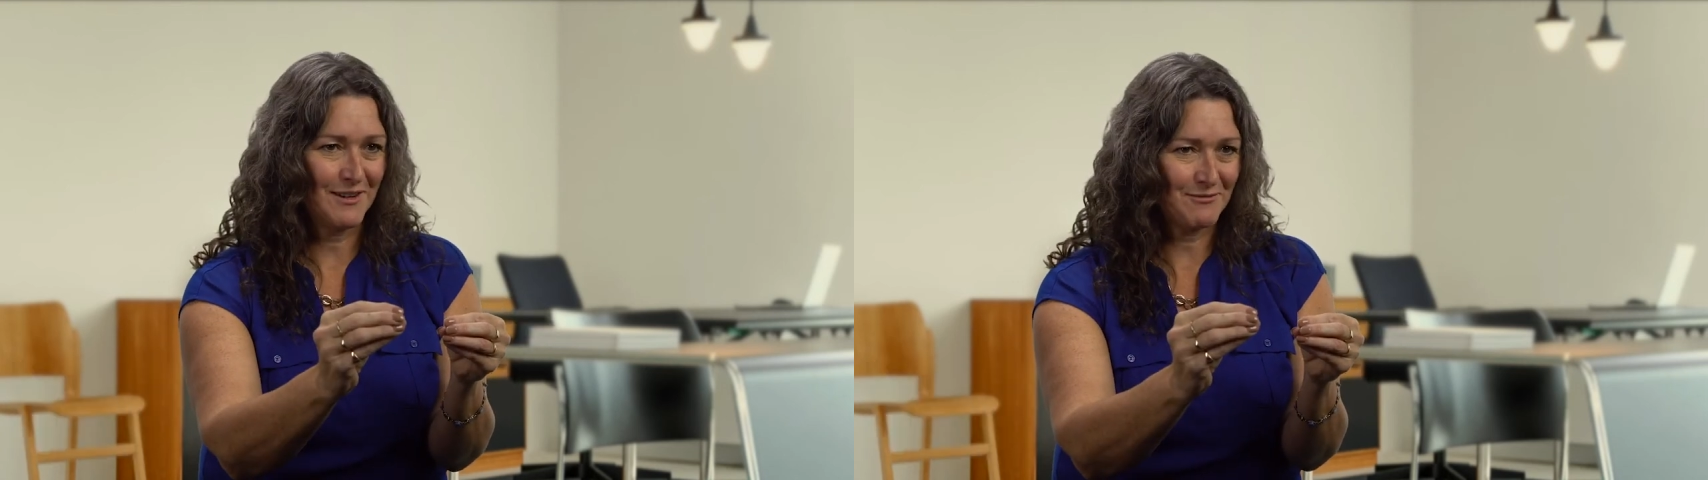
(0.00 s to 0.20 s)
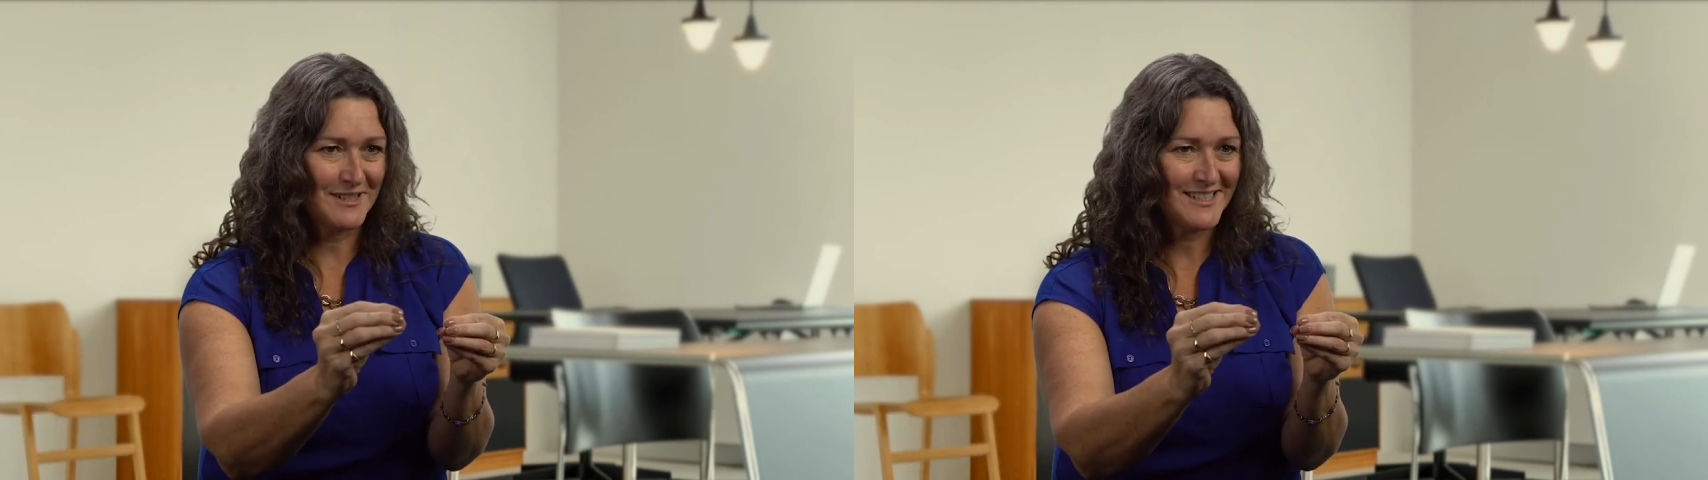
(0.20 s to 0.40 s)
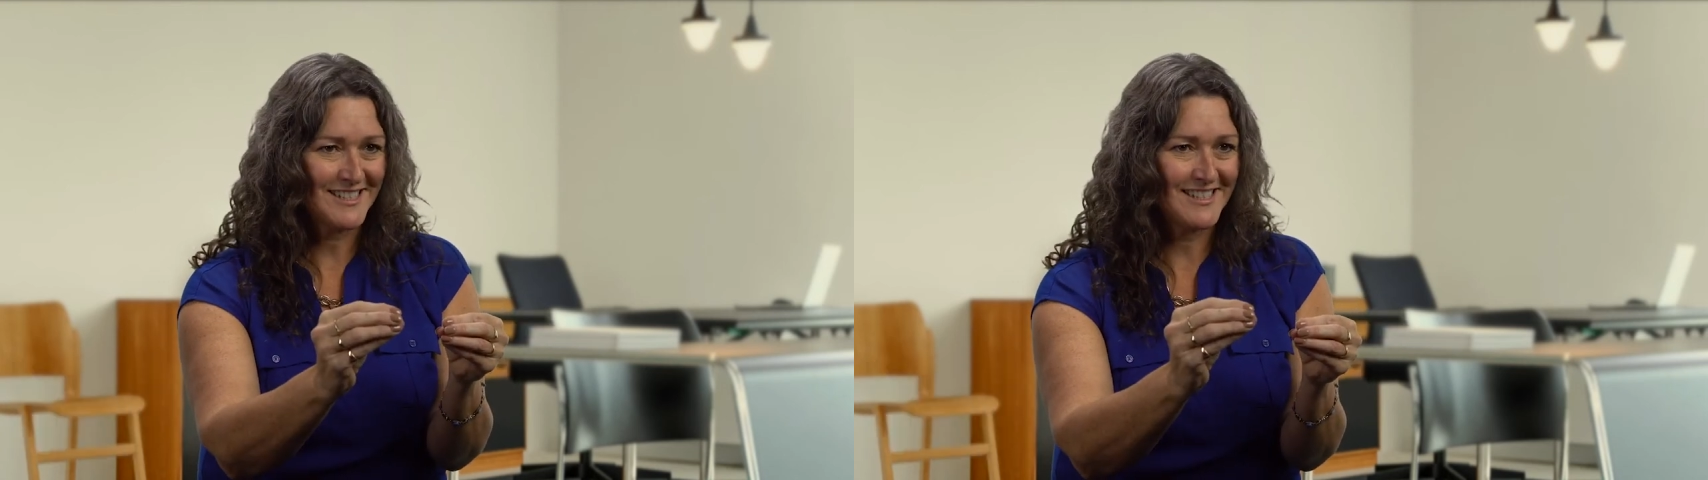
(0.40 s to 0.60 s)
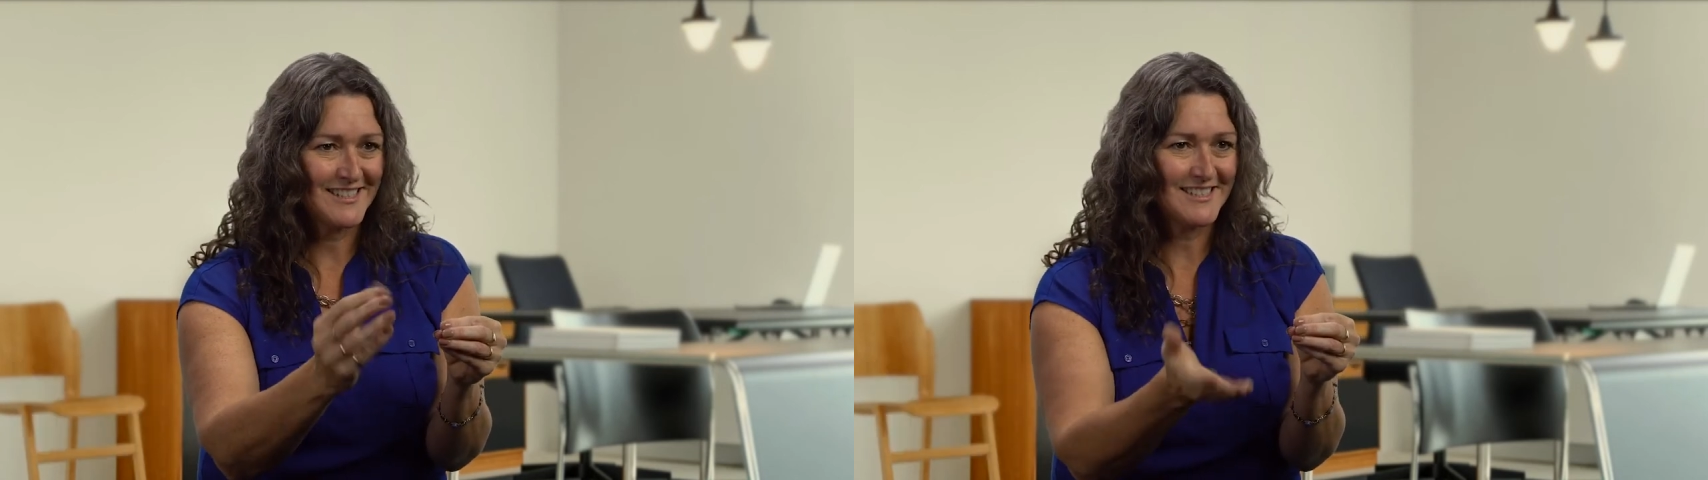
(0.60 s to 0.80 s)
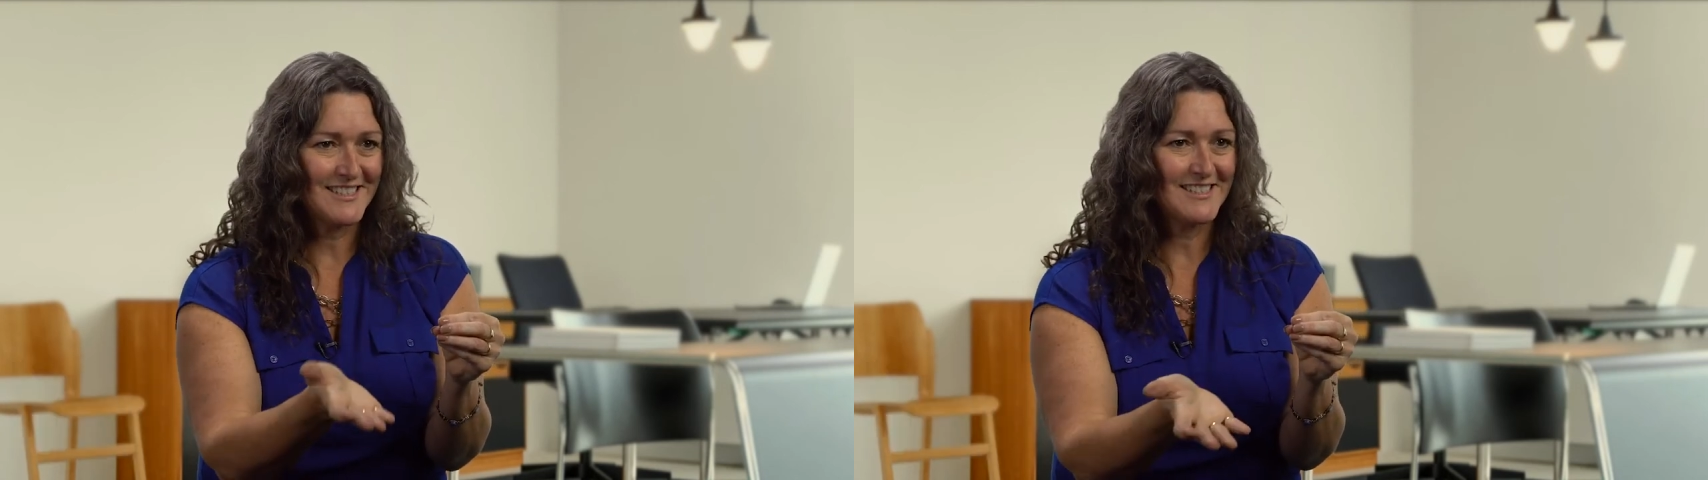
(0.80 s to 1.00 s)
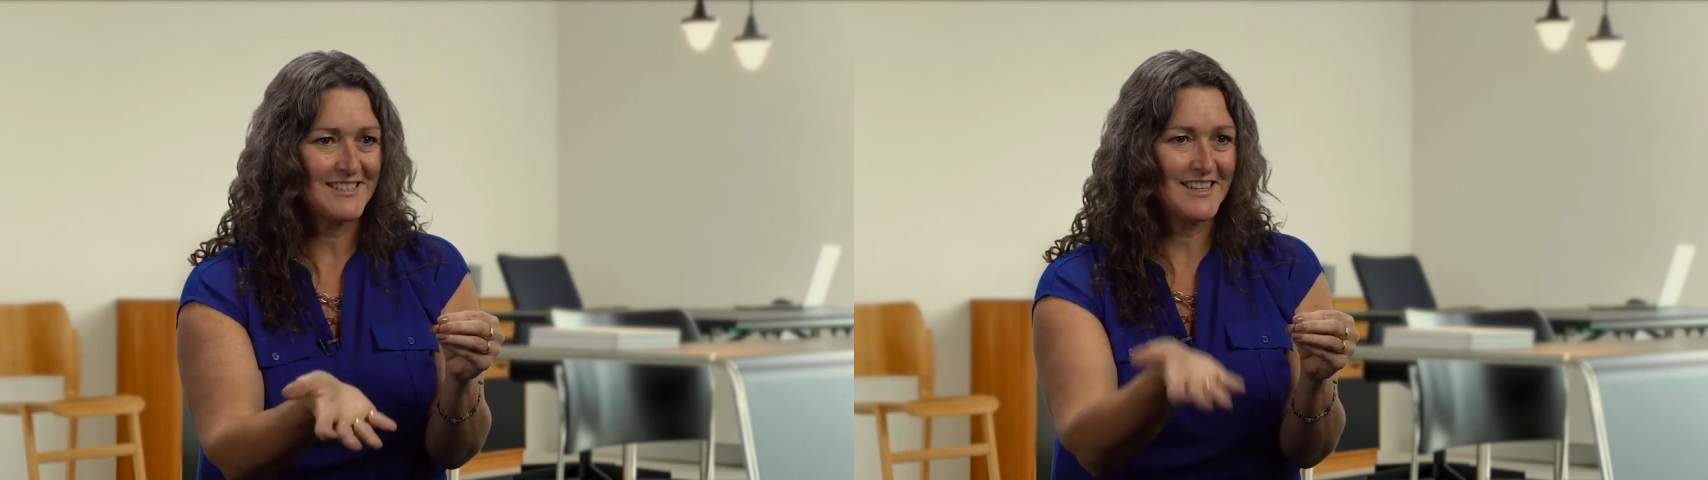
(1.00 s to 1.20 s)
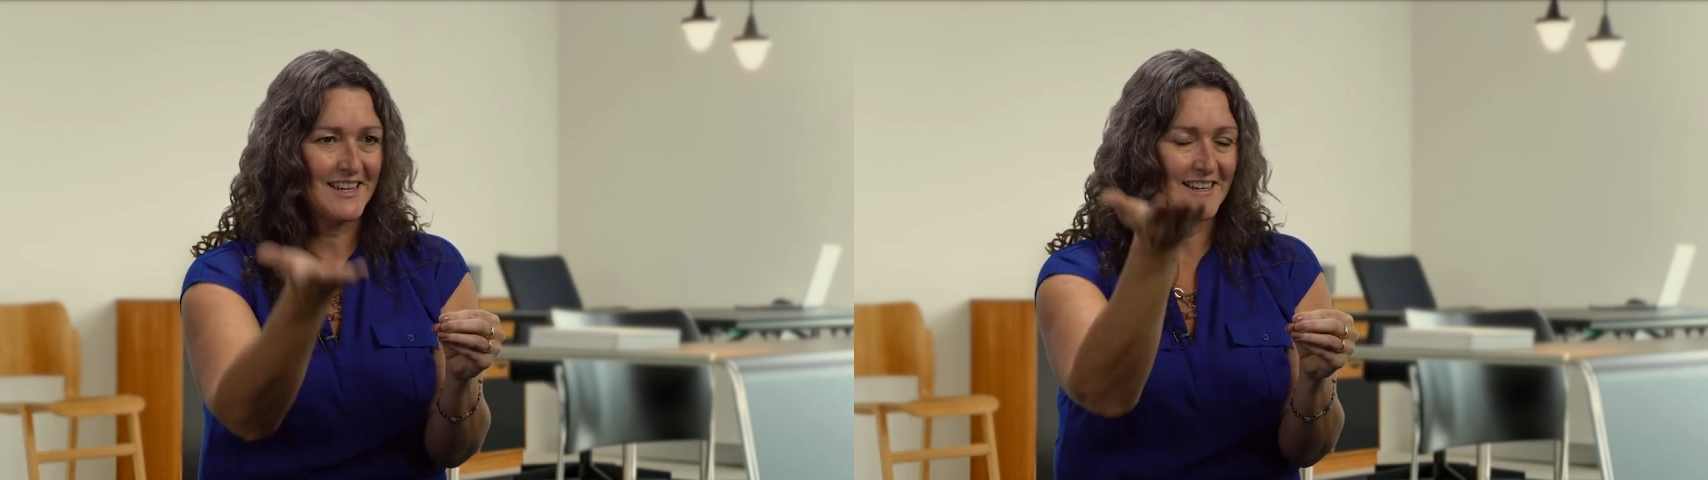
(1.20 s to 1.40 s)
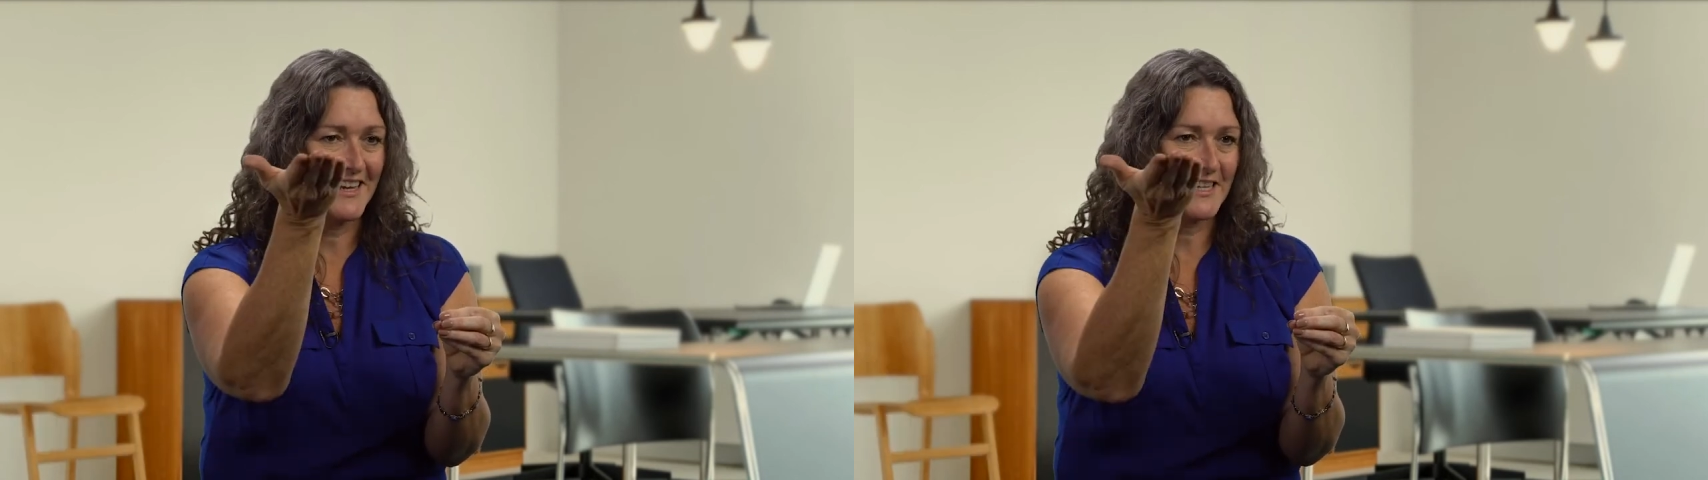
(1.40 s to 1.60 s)
that risk is
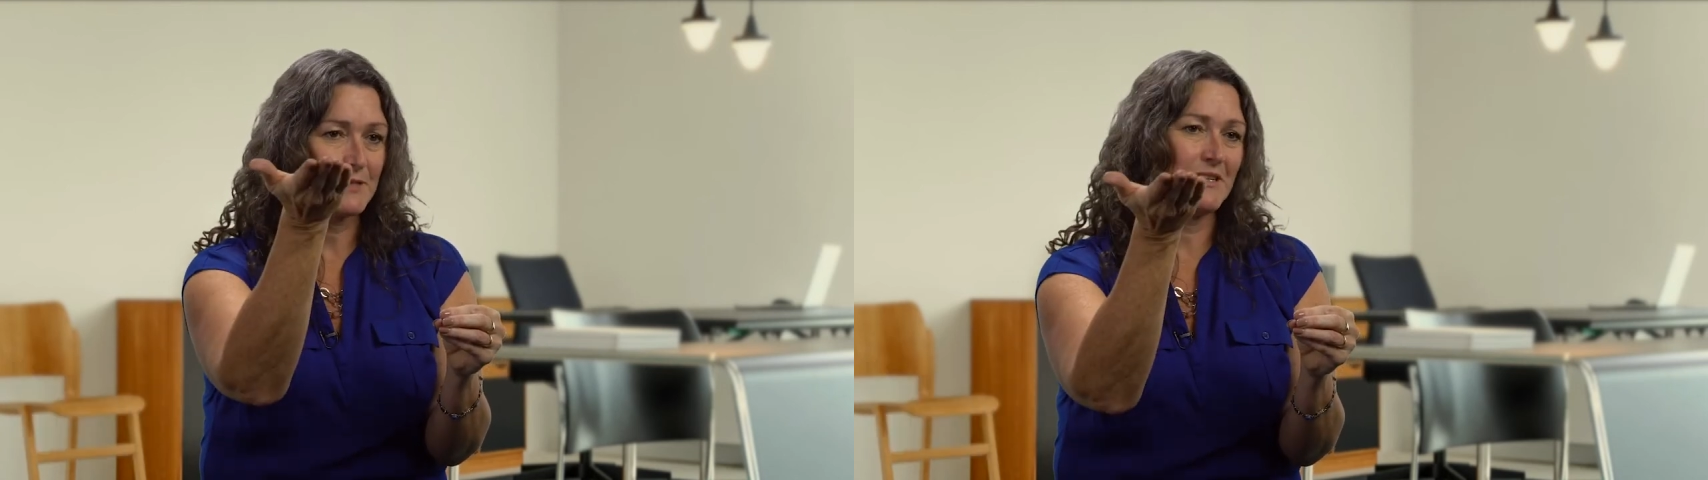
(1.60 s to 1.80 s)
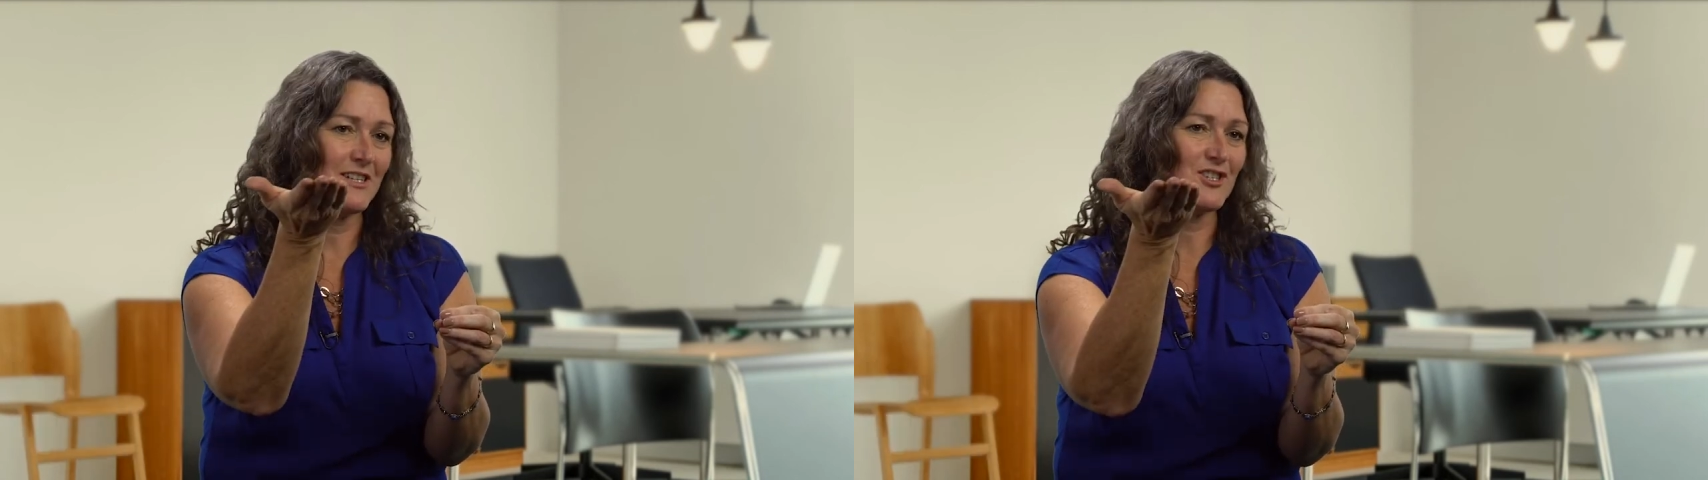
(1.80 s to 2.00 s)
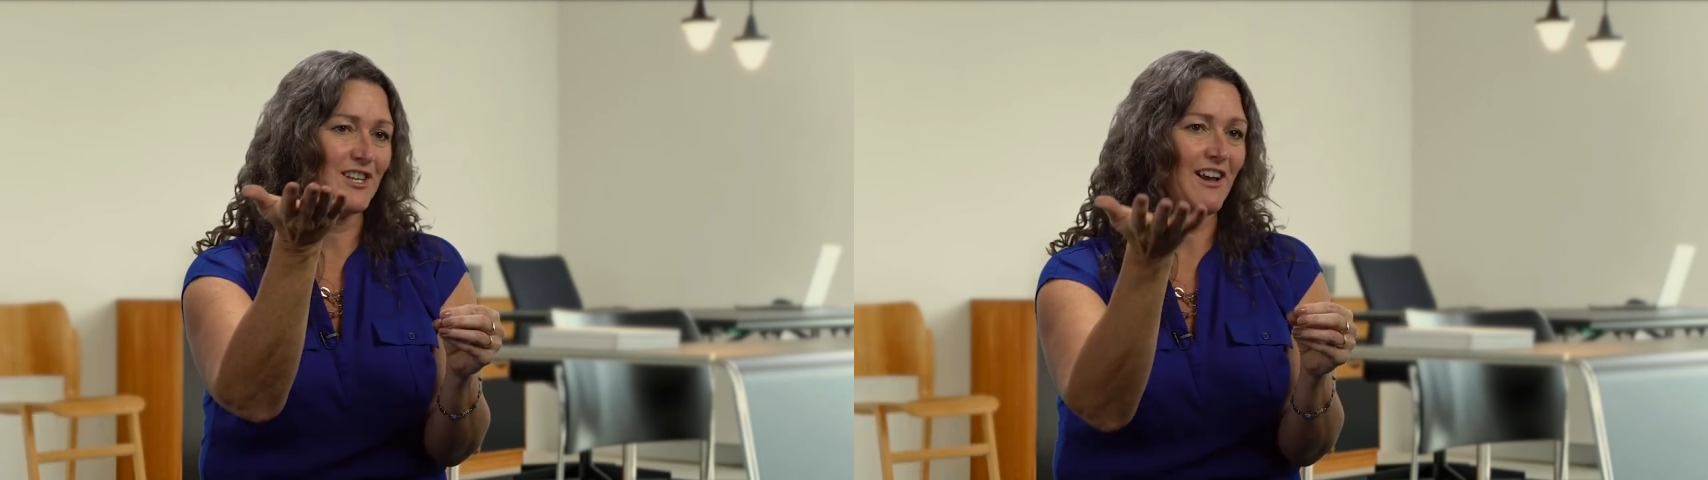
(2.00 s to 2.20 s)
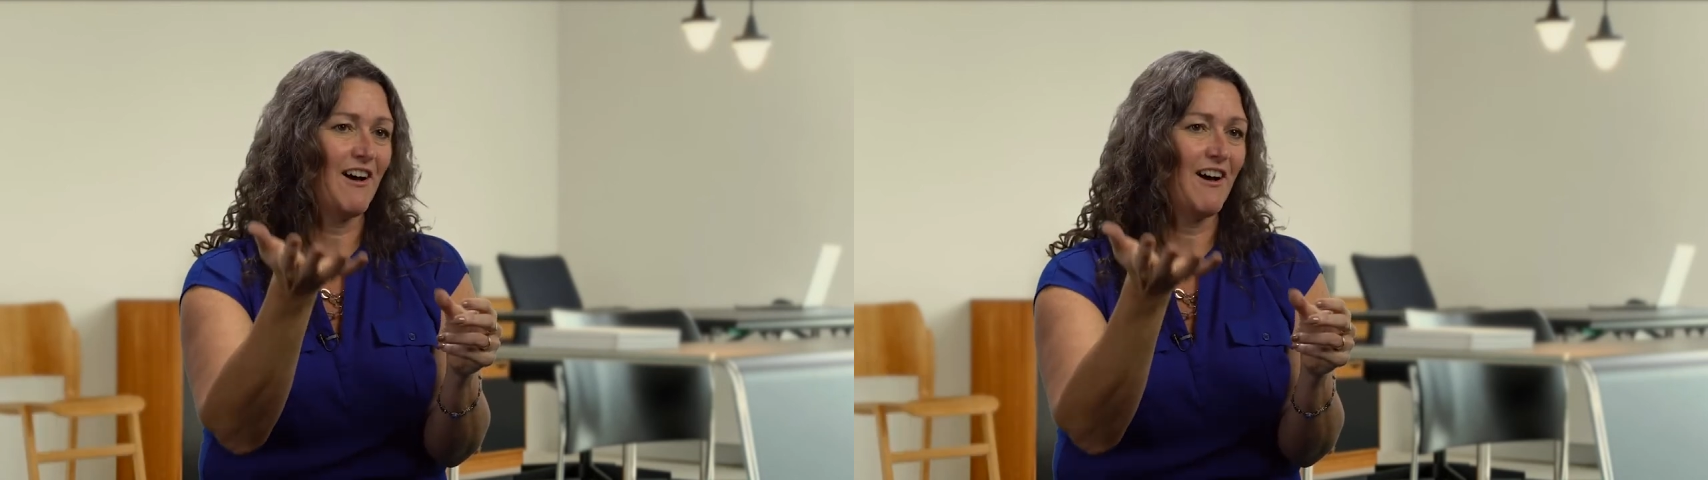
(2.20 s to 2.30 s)
uh, exponentially